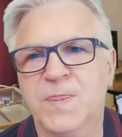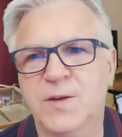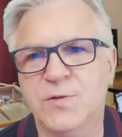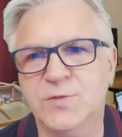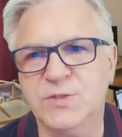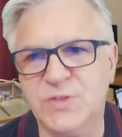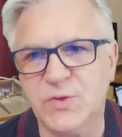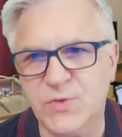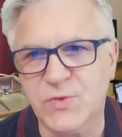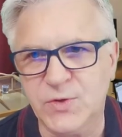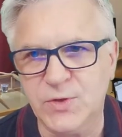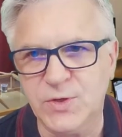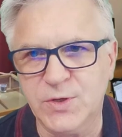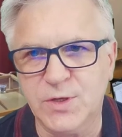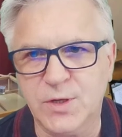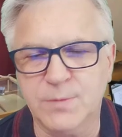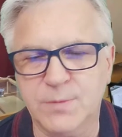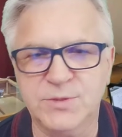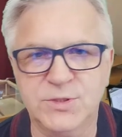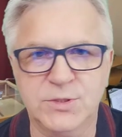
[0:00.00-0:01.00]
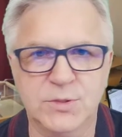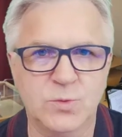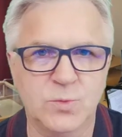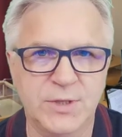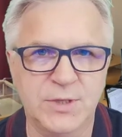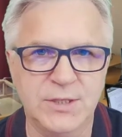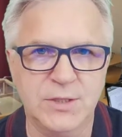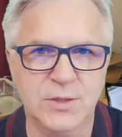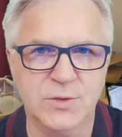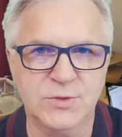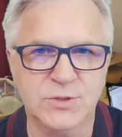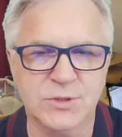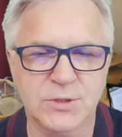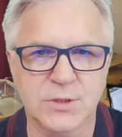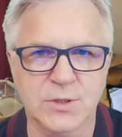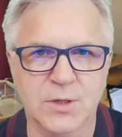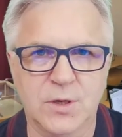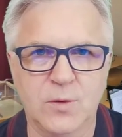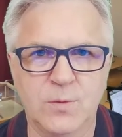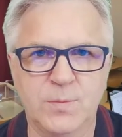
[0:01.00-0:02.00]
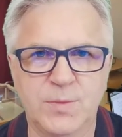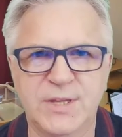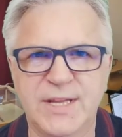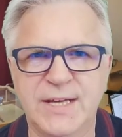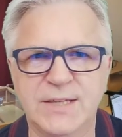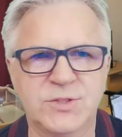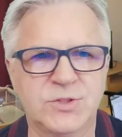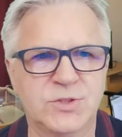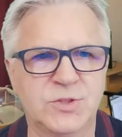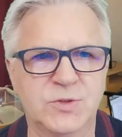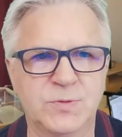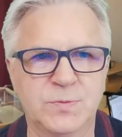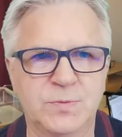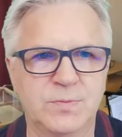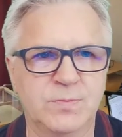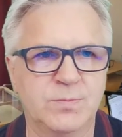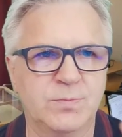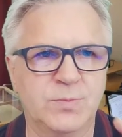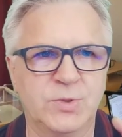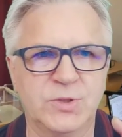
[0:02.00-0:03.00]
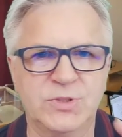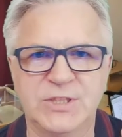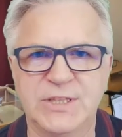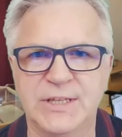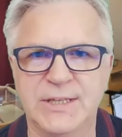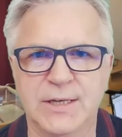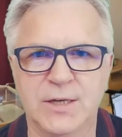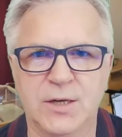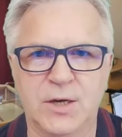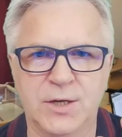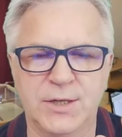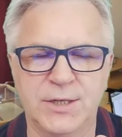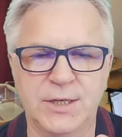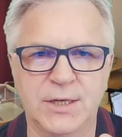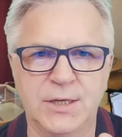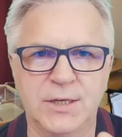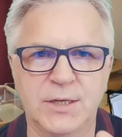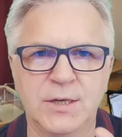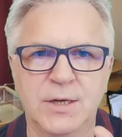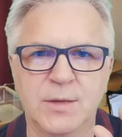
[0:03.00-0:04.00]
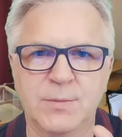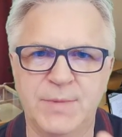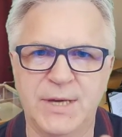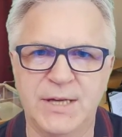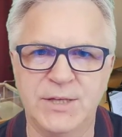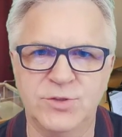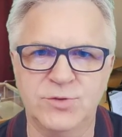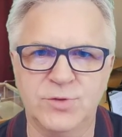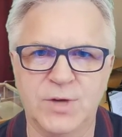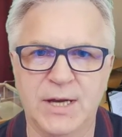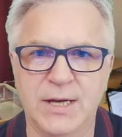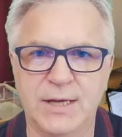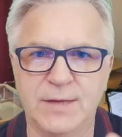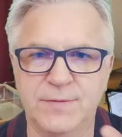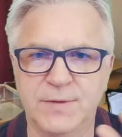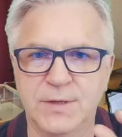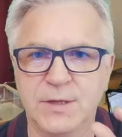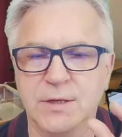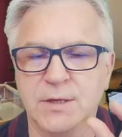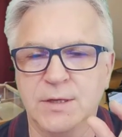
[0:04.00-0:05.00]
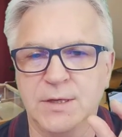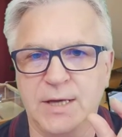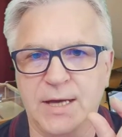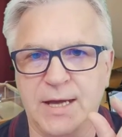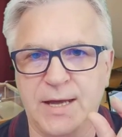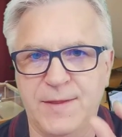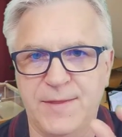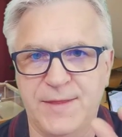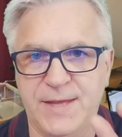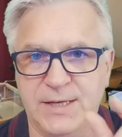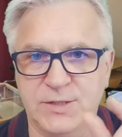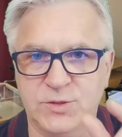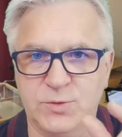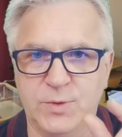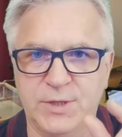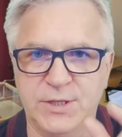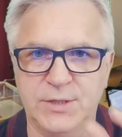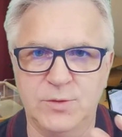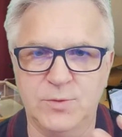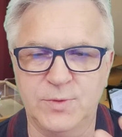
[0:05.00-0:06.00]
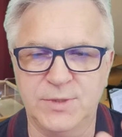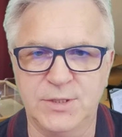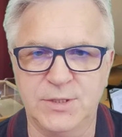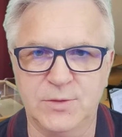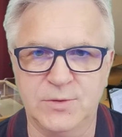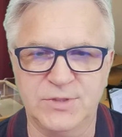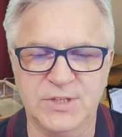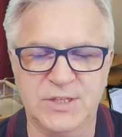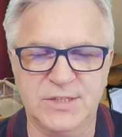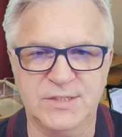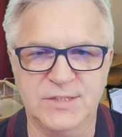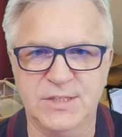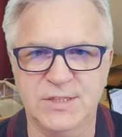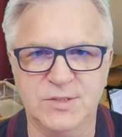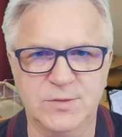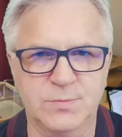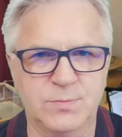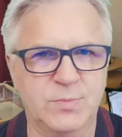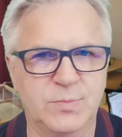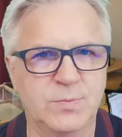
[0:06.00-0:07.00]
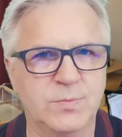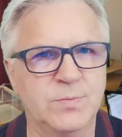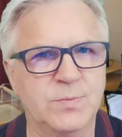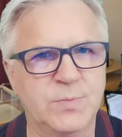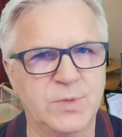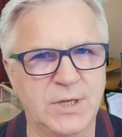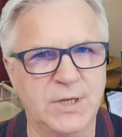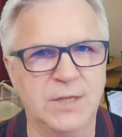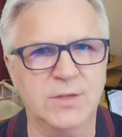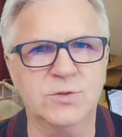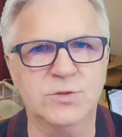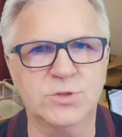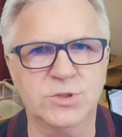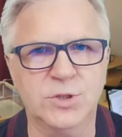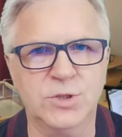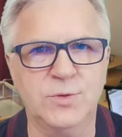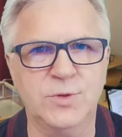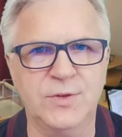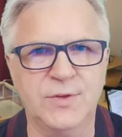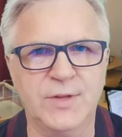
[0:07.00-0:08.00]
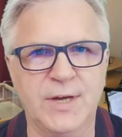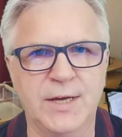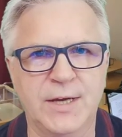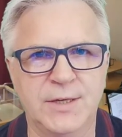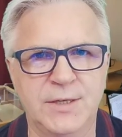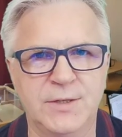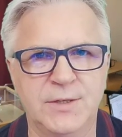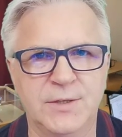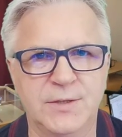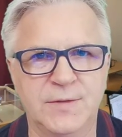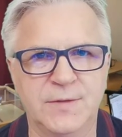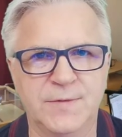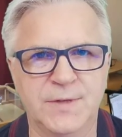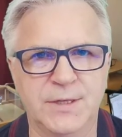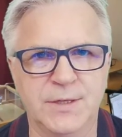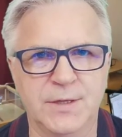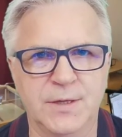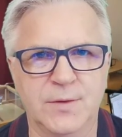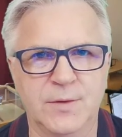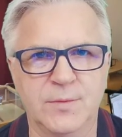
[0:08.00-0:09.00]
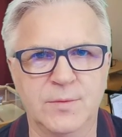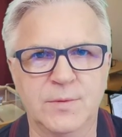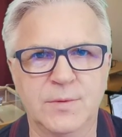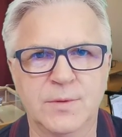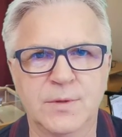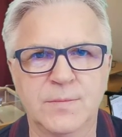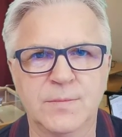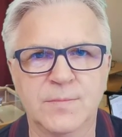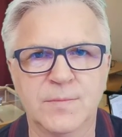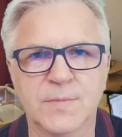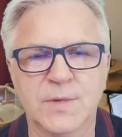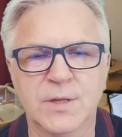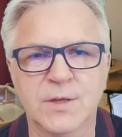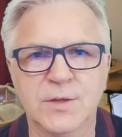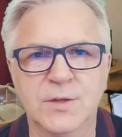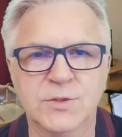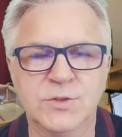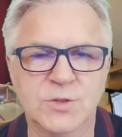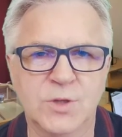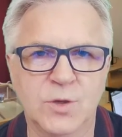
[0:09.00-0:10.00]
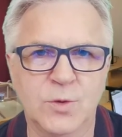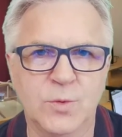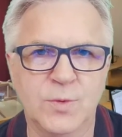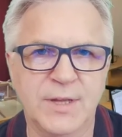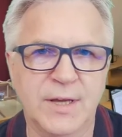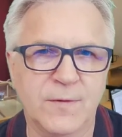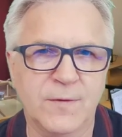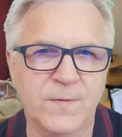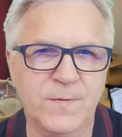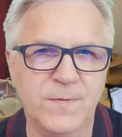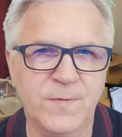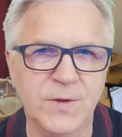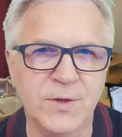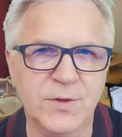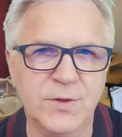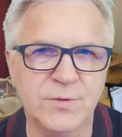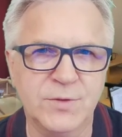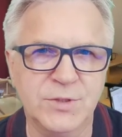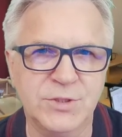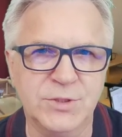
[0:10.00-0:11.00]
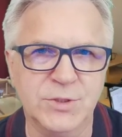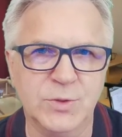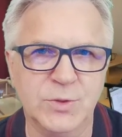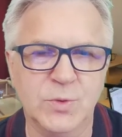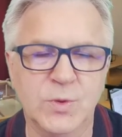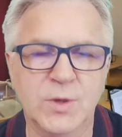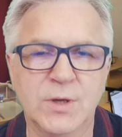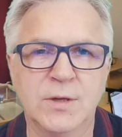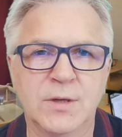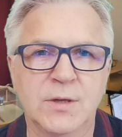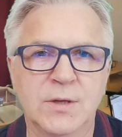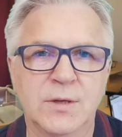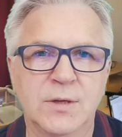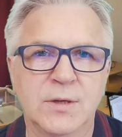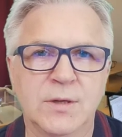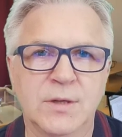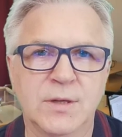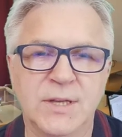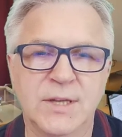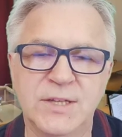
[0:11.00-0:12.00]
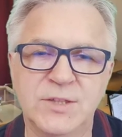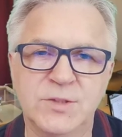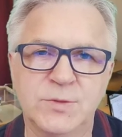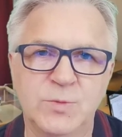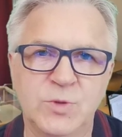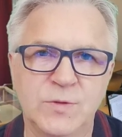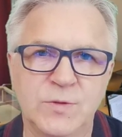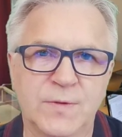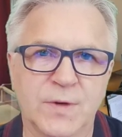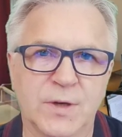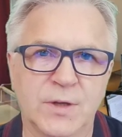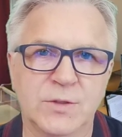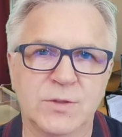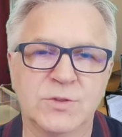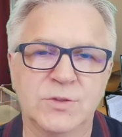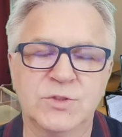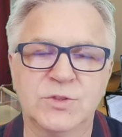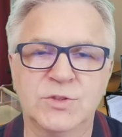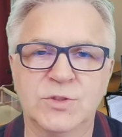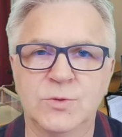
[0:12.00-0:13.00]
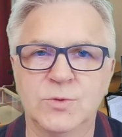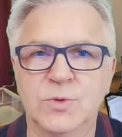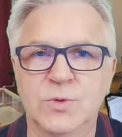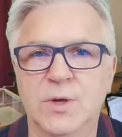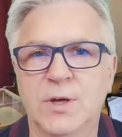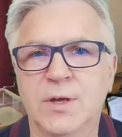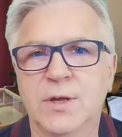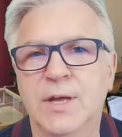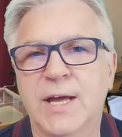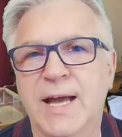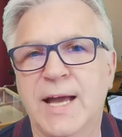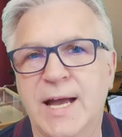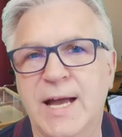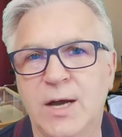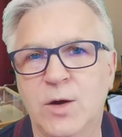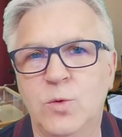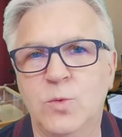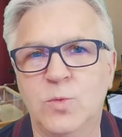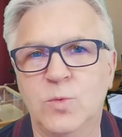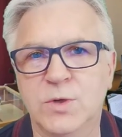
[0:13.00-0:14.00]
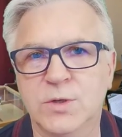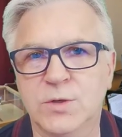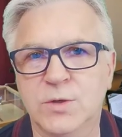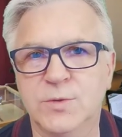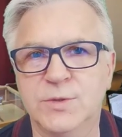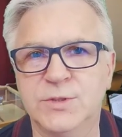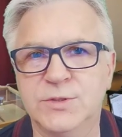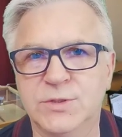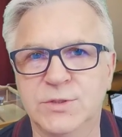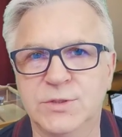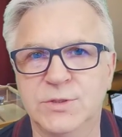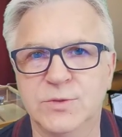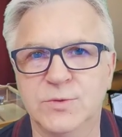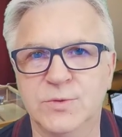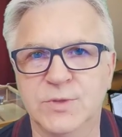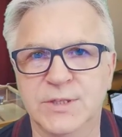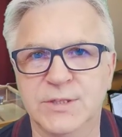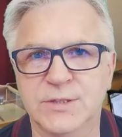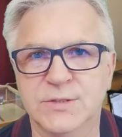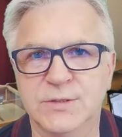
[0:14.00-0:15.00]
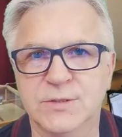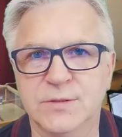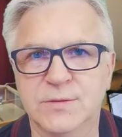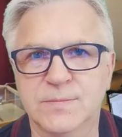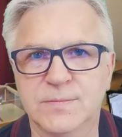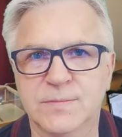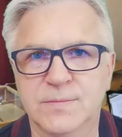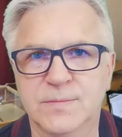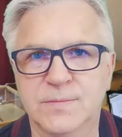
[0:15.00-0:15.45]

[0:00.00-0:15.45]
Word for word: There is a third option, Windows to go, but that's just putting it on a pen drive and that's where your Windows exists. But I'll show you that in another video. So without further ado, let's move on to how we're going to do this.